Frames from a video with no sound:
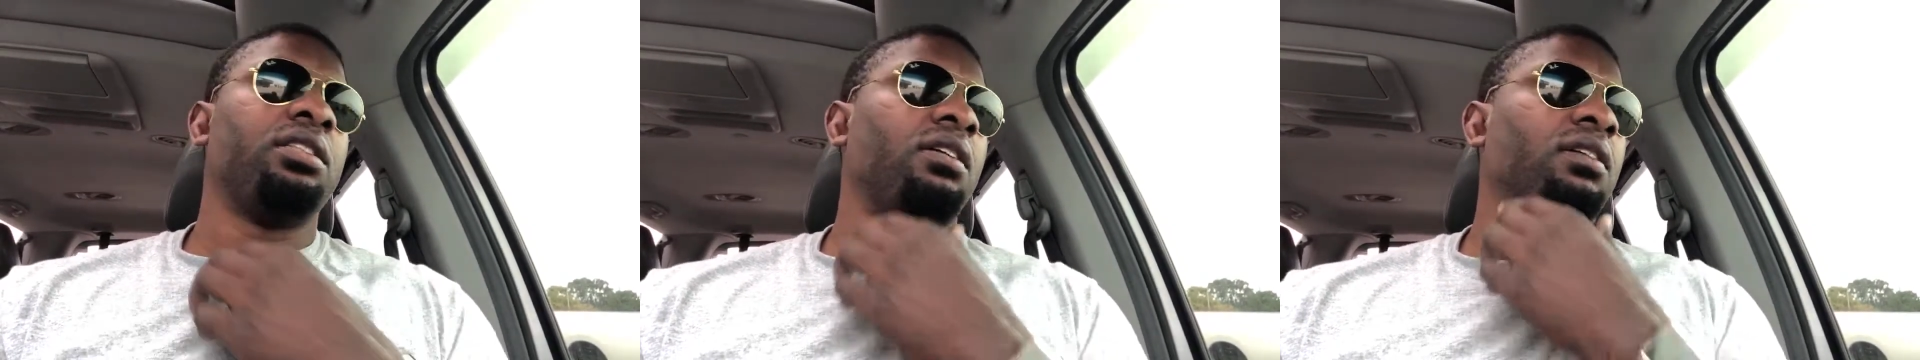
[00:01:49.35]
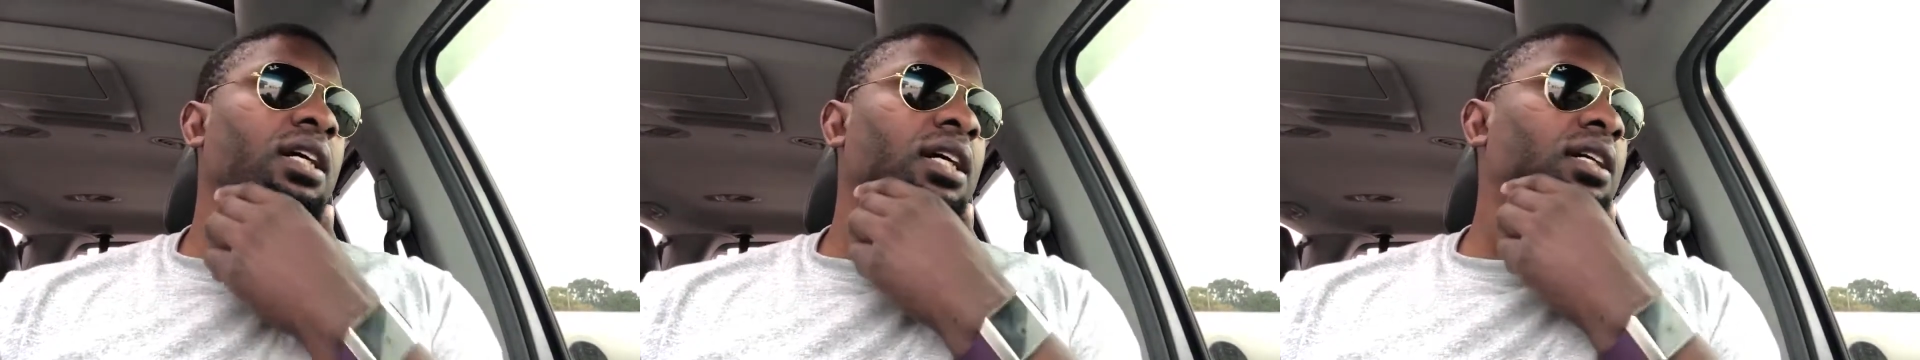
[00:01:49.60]

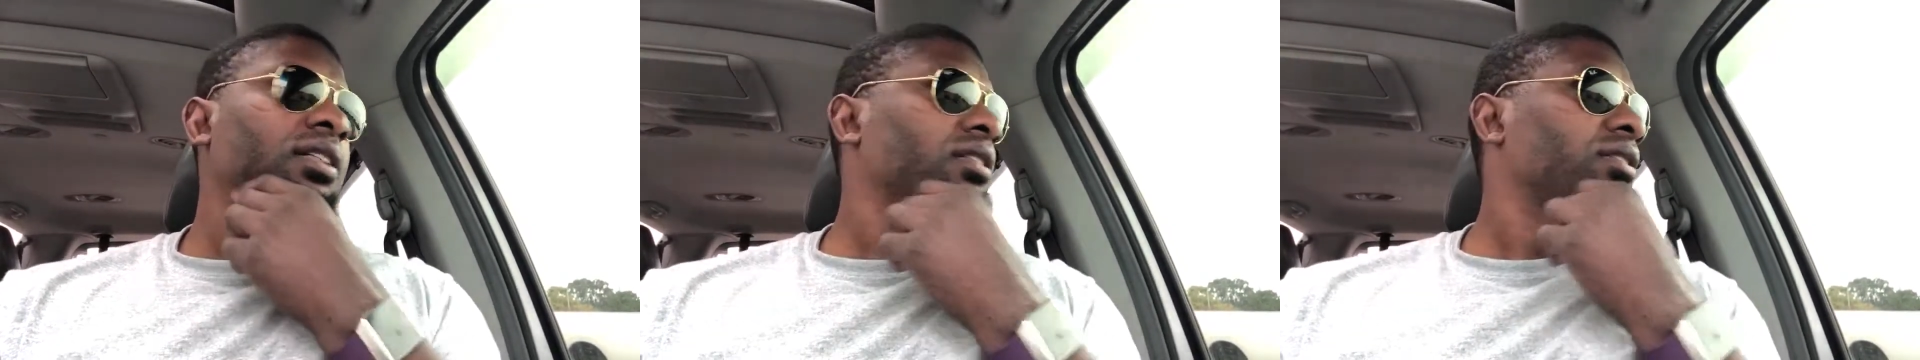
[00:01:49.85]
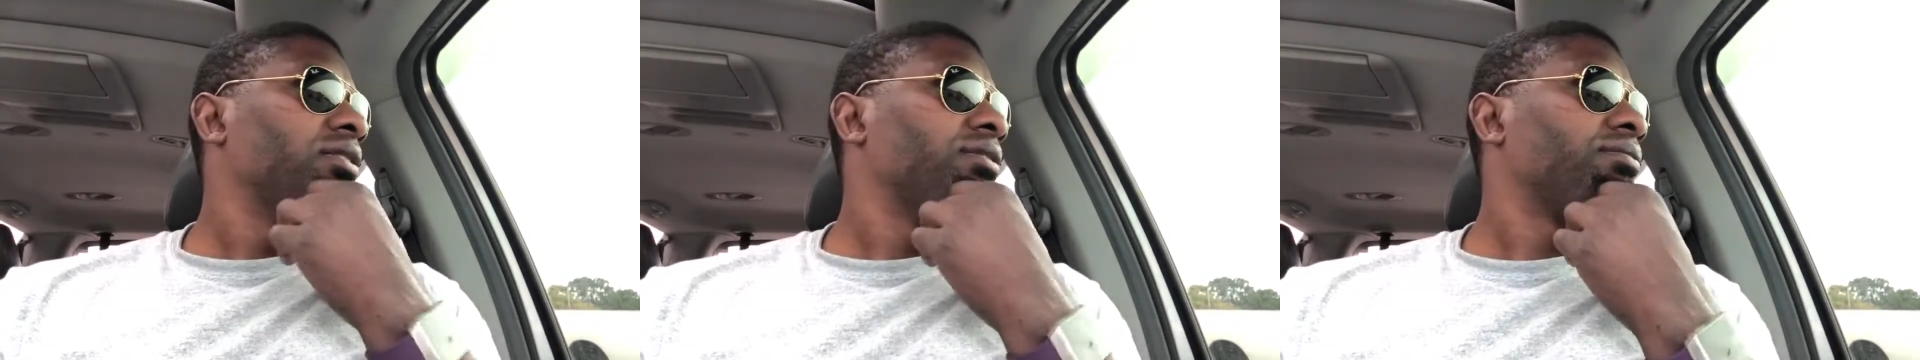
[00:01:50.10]
So,
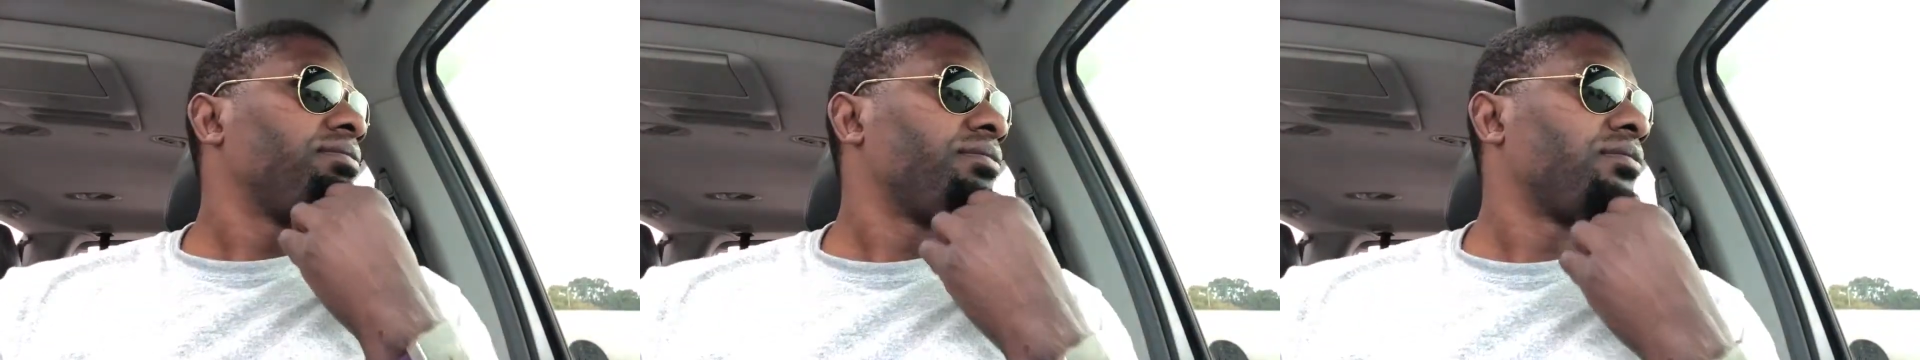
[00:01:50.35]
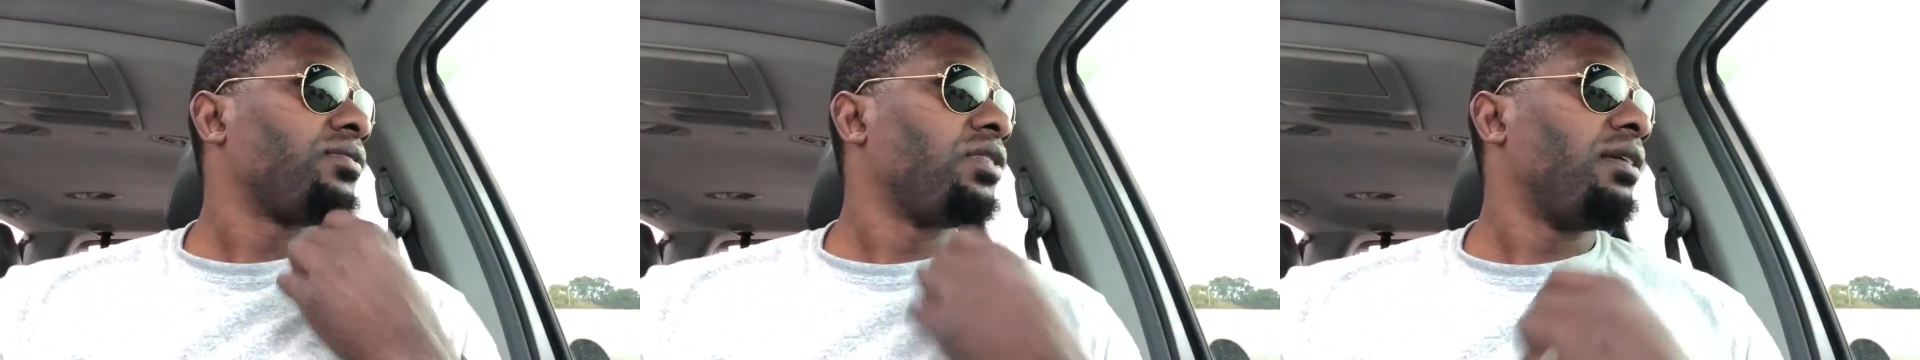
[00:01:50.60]
all
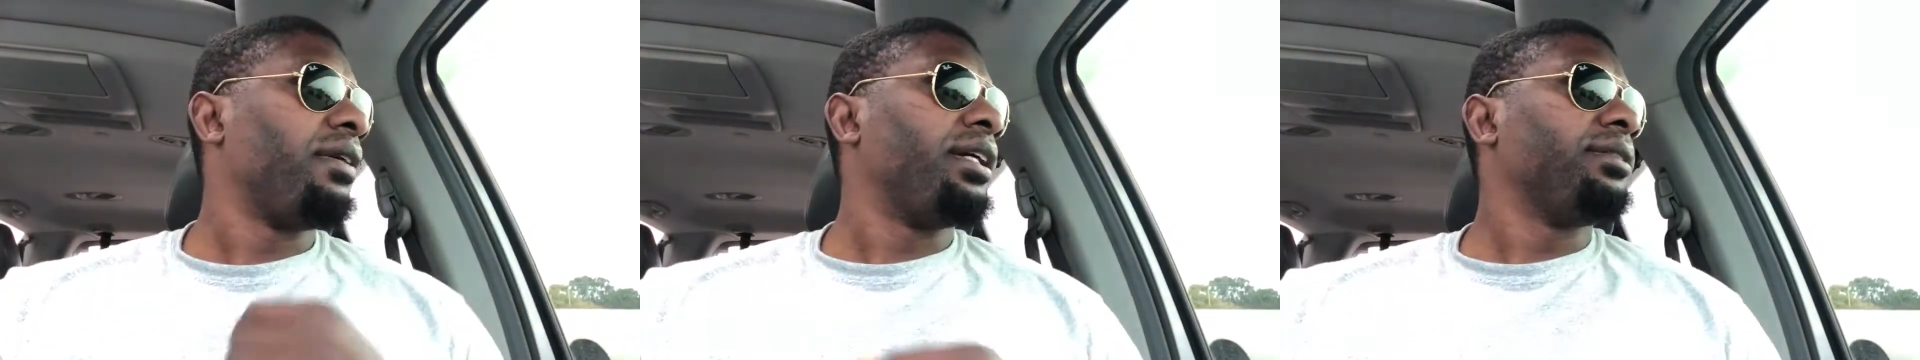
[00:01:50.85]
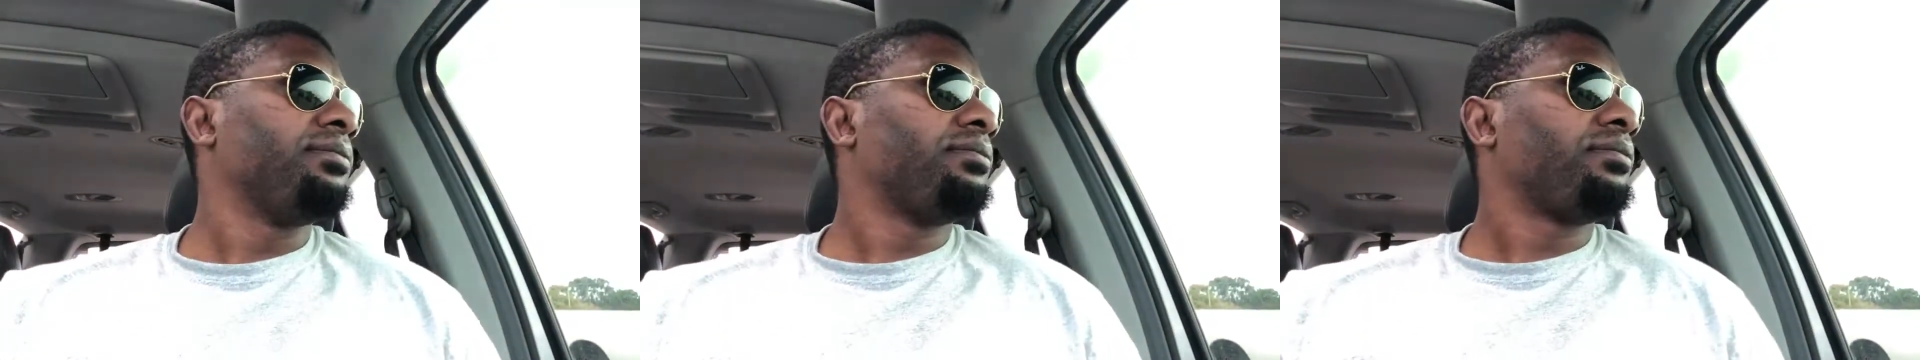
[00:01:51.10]

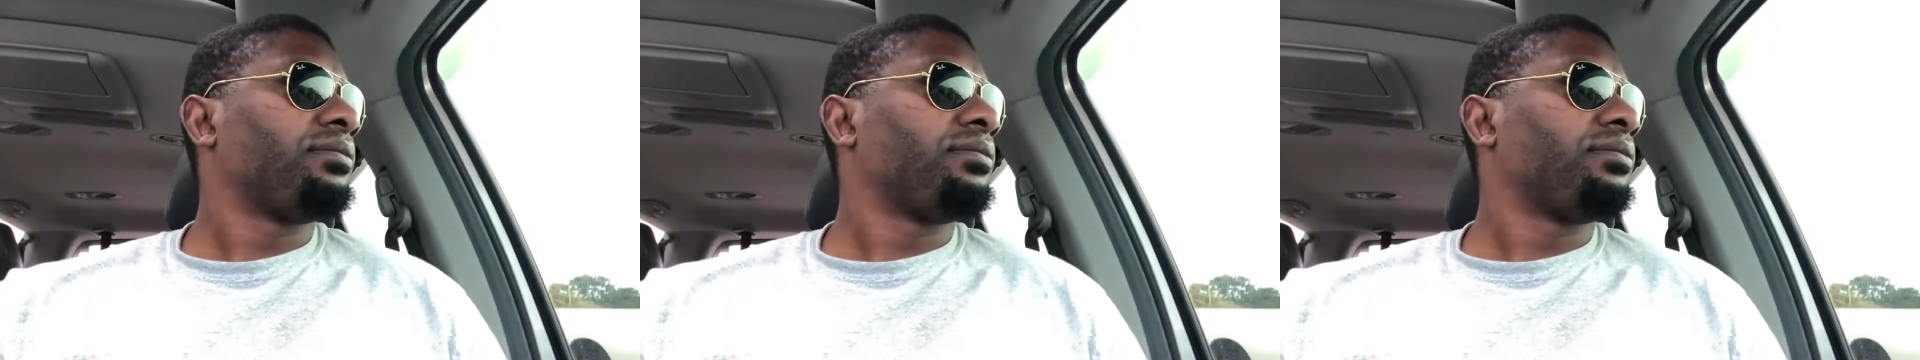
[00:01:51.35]
right.